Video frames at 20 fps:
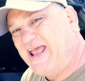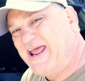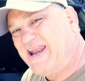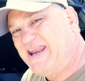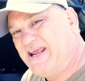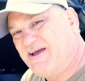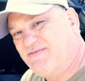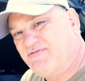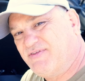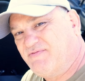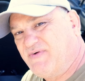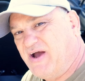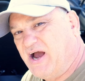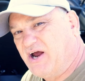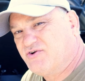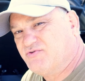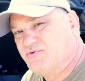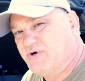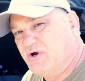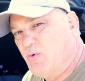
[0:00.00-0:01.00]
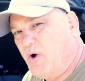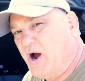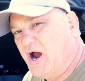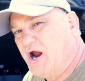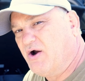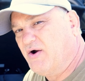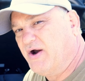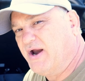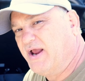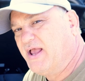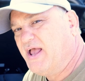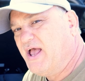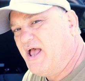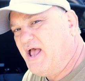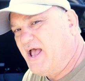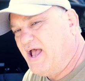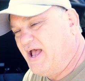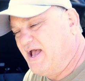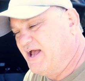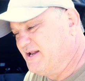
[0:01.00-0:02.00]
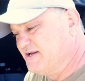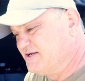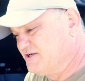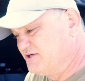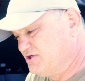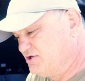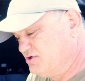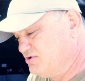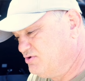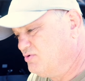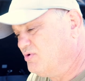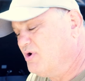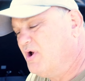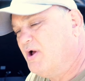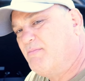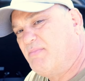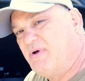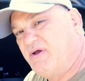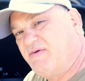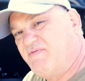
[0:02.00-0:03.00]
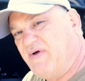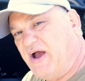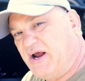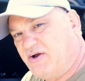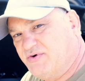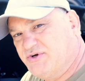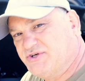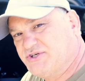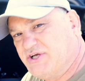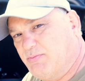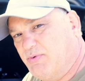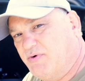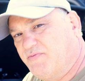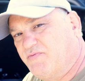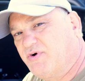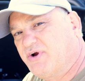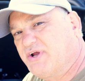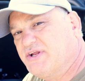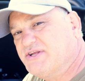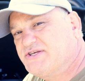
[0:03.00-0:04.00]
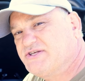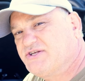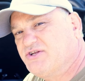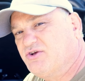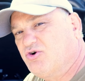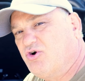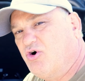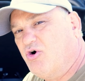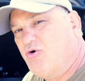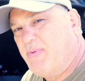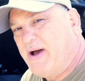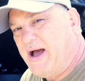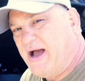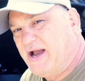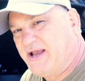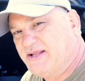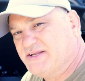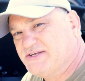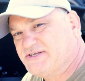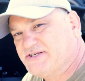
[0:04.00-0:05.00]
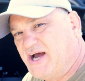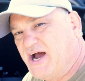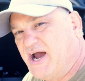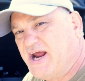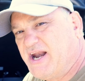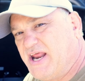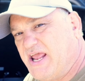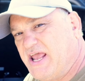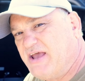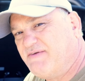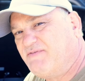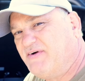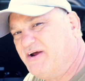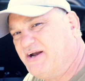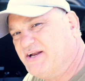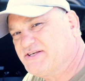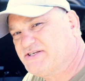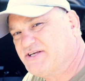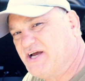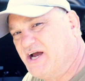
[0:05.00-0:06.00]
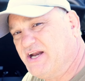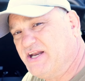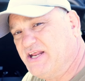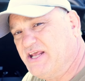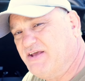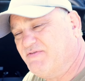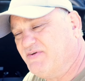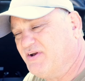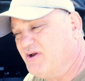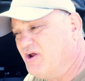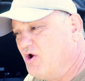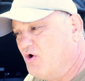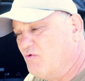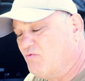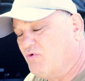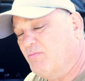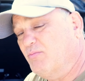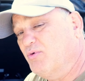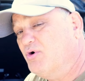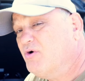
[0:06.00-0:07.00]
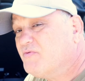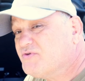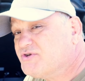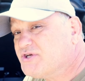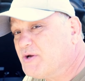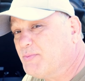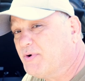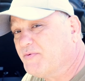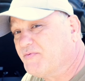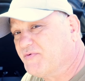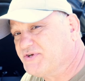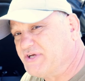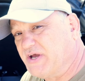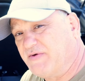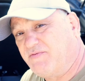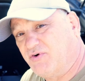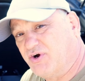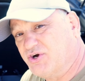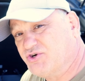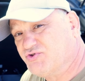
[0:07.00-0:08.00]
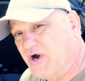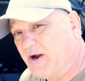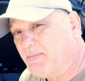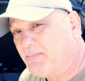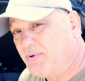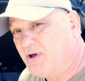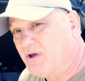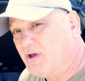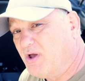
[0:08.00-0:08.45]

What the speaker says: any of the factory wiring, and 2, my factory subwoofer can still go back inside if I decide to even remove a subwoofer, say for a trip,